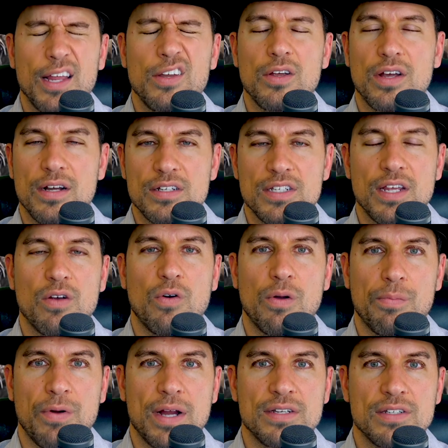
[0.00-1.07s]
you're going to see oil
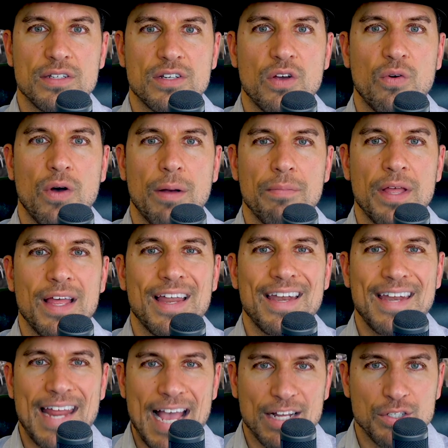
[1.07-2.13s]
prices go up
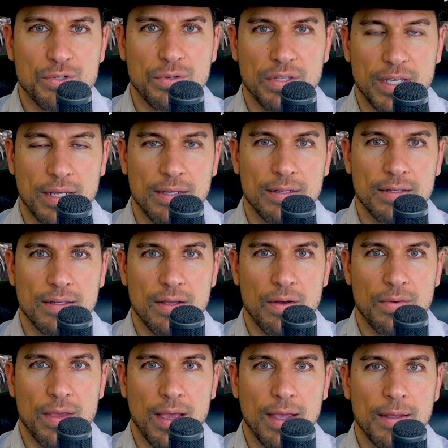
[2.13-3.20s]
naturally,
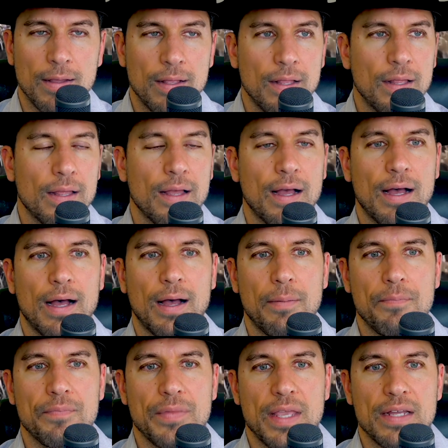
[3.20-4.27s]
okay?
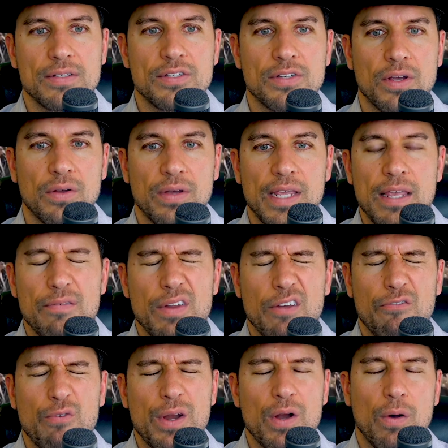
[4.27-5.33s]
And so even
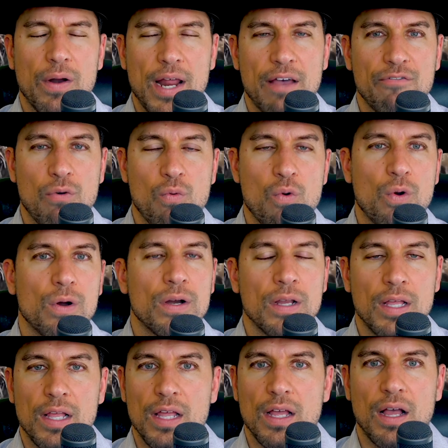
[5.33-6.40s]
if we don't have a war,
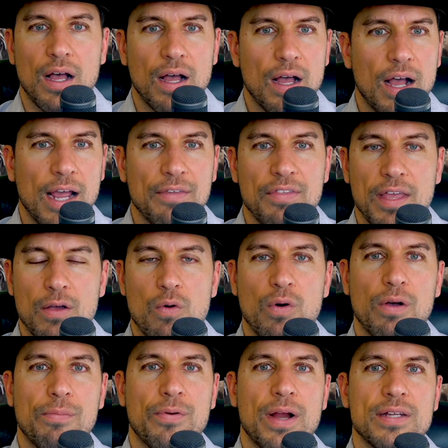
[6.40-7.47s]
I think
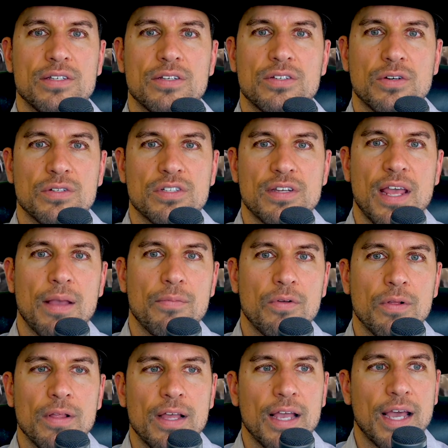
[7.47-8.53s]
oil prices are
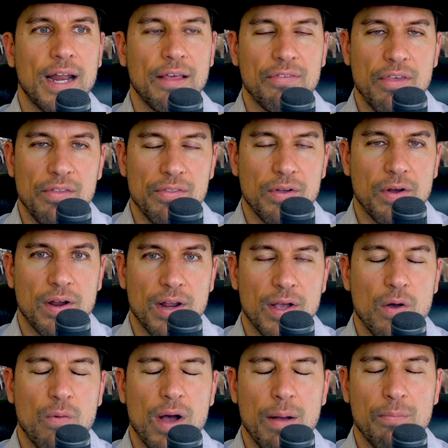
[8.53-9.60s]
stable, and I think they're going to
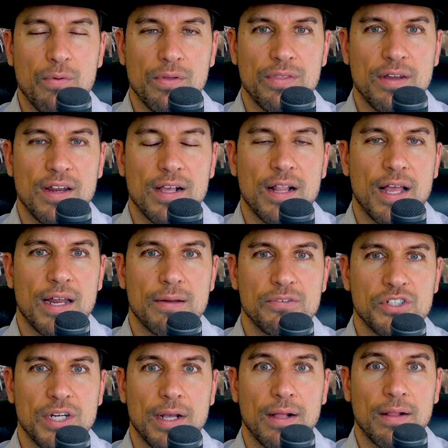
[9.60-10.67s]
go up with the decline of
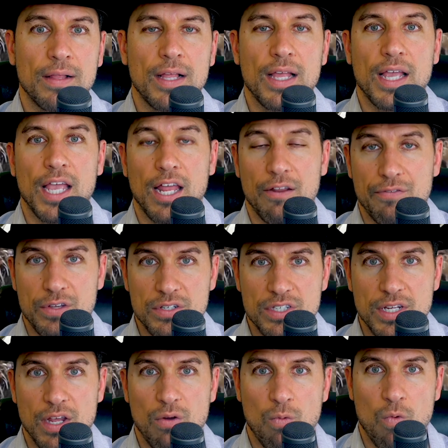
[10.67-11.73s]
shell. And if you
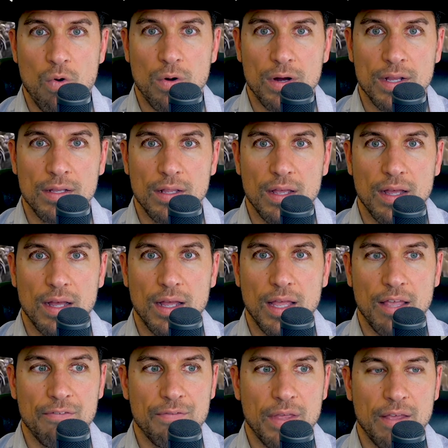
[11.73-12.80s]
see a war,
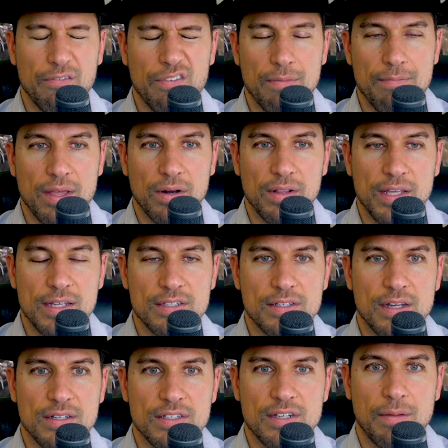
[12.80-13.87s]
if the Middle East
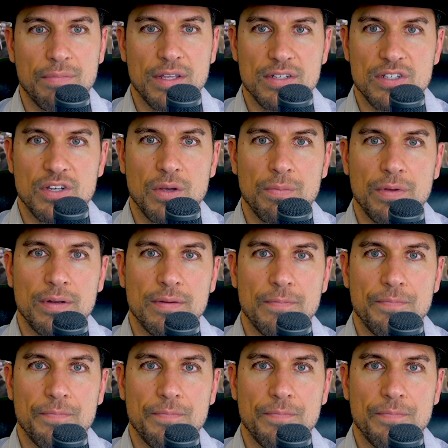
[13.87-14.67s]
does something stupid